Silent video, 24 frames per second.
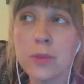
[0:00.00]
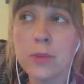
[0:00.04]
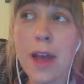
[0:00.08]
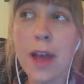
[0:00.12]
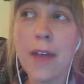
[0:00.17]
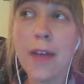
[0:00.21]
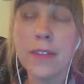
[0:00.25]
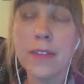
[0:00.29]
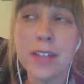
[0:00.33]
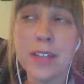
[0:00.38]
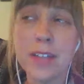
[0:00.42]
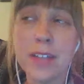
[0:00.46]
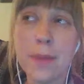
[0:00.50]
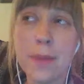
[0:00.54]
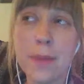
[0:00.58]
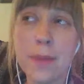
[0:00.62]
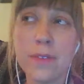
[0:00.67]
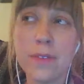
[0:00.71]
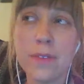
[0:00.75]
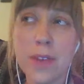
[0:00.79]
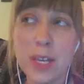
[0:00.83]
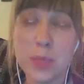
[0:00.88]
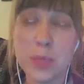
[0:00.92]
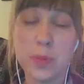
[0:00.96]
the time the
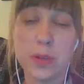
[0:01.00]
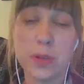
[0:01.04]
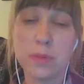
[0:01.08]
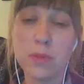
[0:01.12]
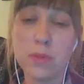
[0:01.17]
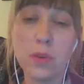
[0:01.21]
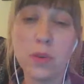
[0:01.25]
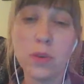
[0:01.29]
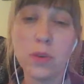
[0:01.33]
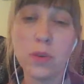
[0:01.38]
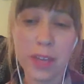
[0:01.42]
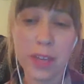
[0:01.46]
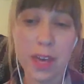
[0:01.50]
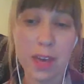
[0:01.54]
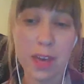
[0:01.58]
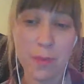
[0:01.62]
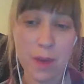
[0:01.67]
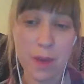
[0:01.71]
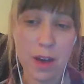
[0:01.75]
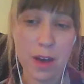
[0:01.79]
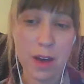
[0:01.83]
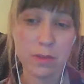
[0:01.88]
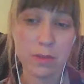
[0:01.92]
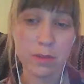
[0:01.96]
Facebook movie came
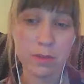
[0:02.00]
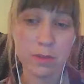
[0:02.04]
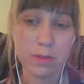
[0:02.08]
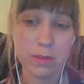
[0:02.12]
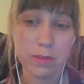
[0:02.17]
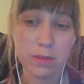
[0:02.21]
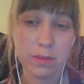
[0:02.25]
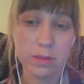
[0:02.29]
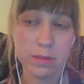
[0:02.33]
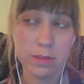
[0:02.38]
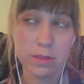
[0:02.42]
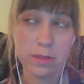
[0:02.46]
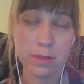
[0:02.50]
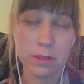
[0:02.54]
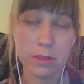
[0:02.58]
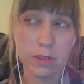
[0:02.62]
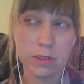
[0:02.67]
out. So it